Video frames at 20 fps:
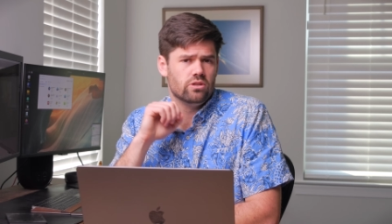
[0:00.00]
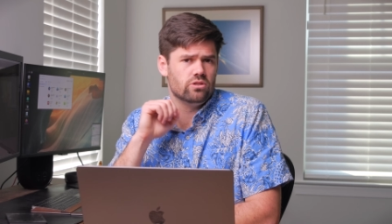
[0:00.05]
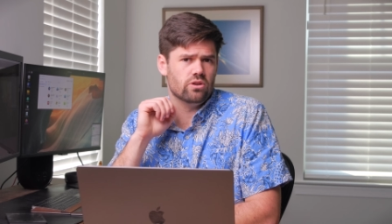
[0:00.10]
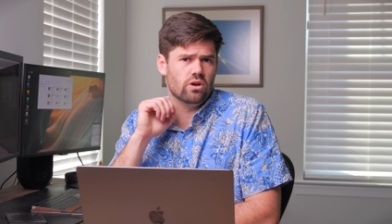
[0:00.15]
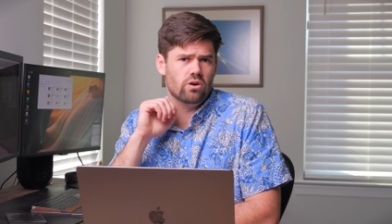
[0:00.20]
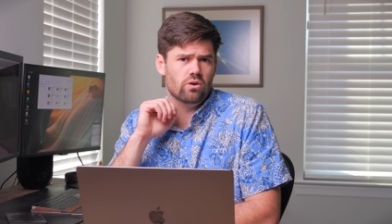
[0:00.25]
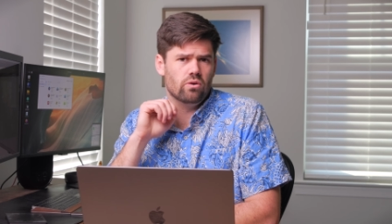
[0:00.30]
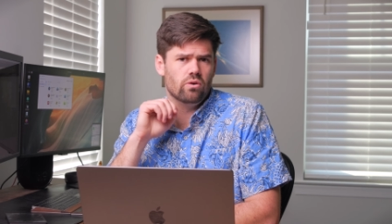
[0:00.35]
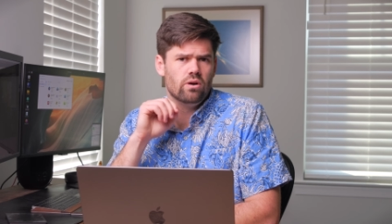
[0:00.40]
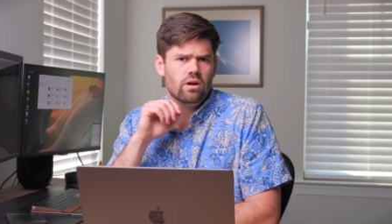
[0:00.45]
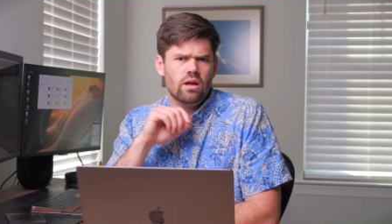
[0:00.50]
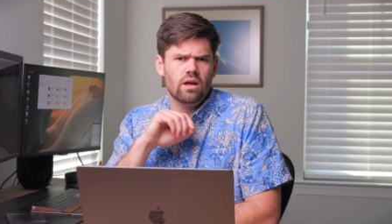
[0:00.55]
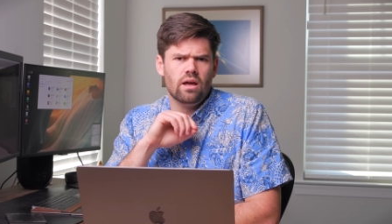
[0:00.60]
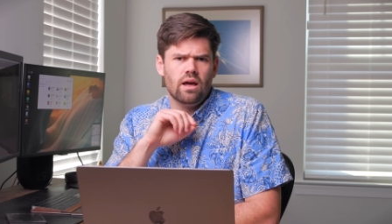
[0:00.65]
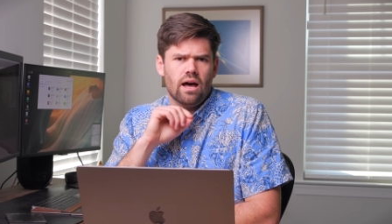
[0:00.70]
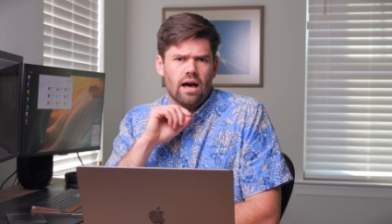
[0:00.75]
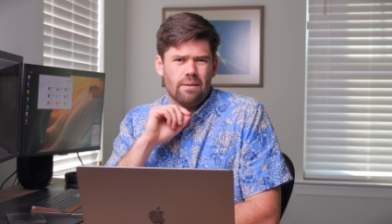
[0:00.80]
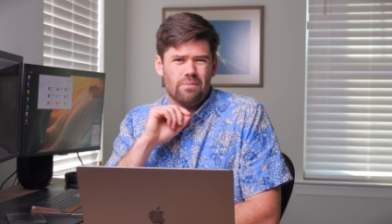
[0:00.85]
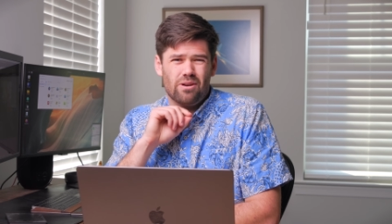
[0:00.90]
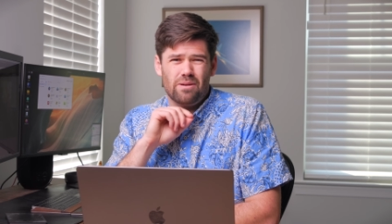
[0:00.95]
So
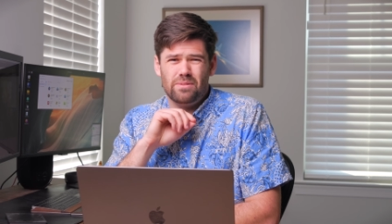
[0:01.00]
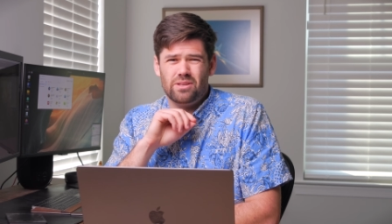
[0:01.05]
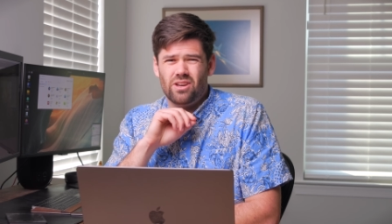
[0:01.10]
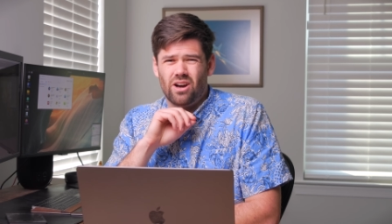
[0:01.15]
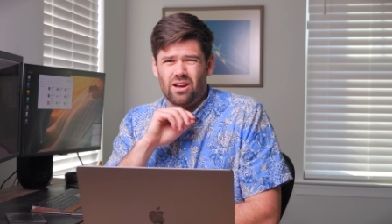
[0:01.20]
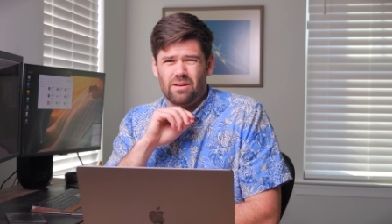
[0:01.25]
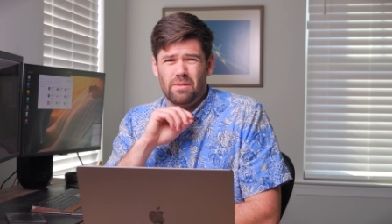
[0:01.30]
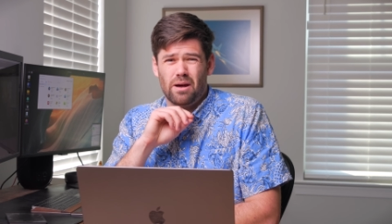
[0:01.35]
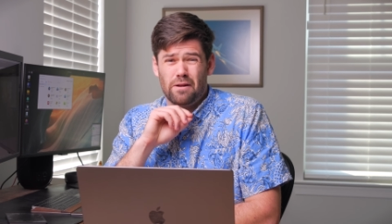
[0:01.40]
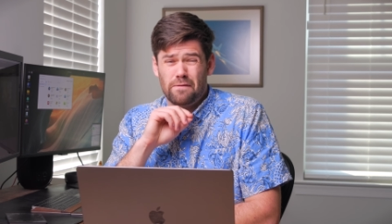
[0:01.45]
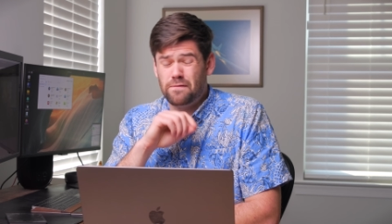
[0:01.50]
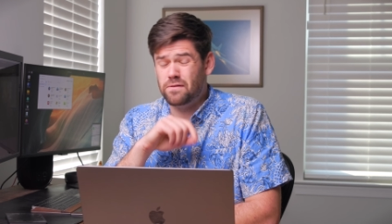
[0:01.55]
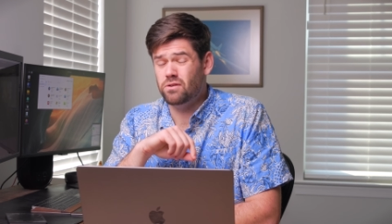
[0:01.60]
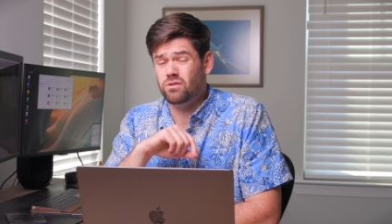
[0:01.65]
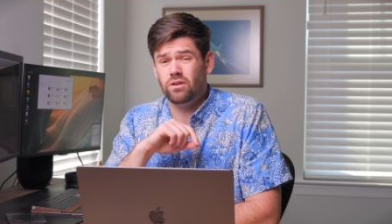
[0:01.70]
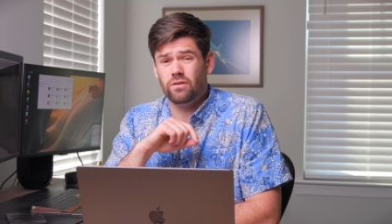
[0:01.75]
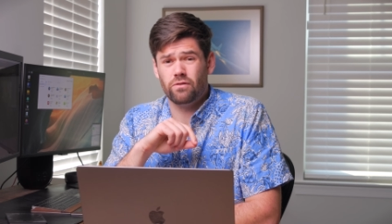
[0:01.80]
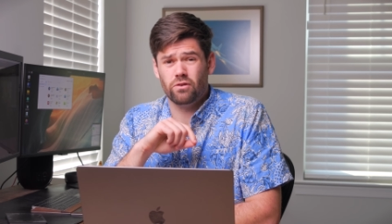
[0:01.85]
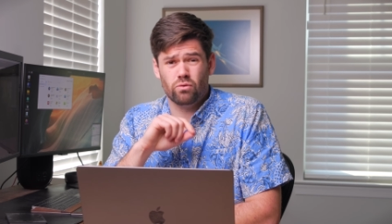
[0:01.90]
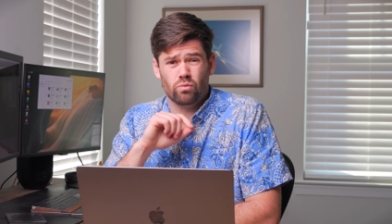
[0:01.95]
I'm going to be talking about a
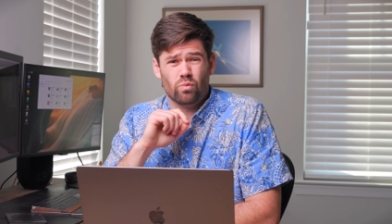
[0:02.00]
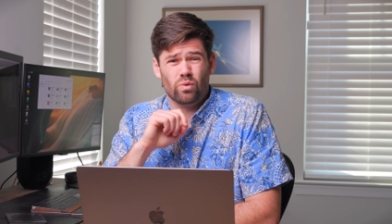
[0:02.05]
few different